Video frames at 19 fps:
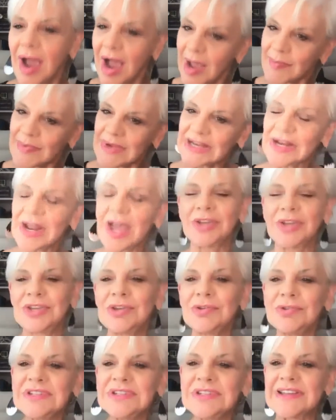I mean,
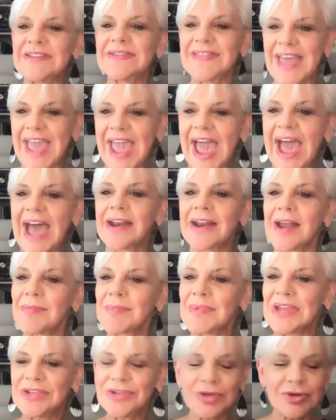you did that. I
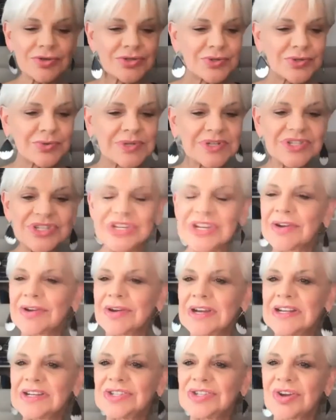mean, you're doing
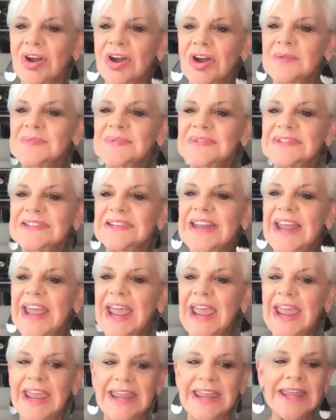charity charms
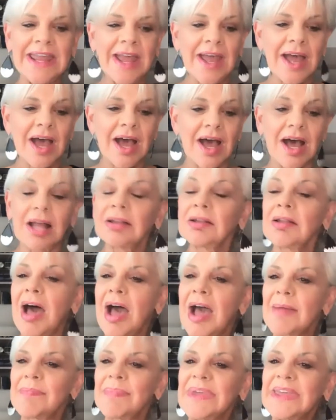today a
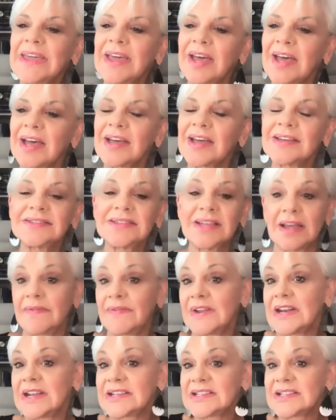lot because of
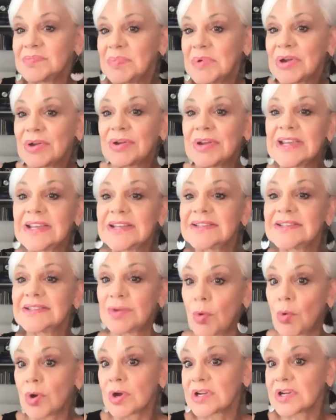an experience
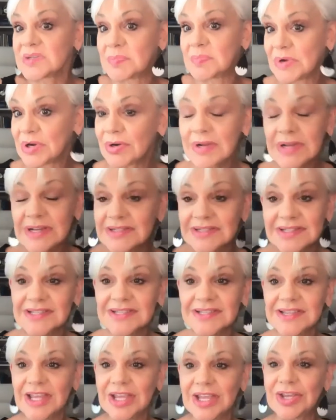or
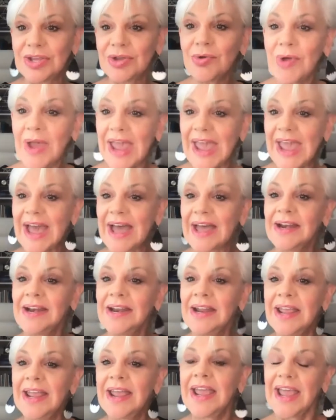experiences that you had
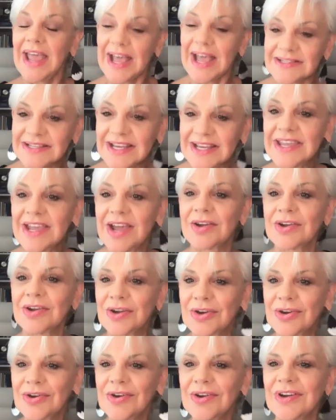as a young
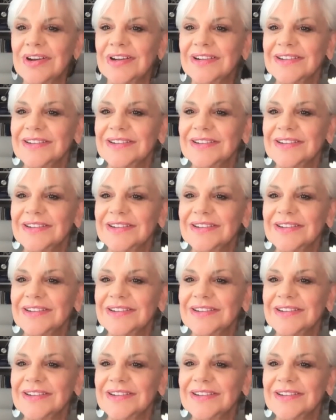girl.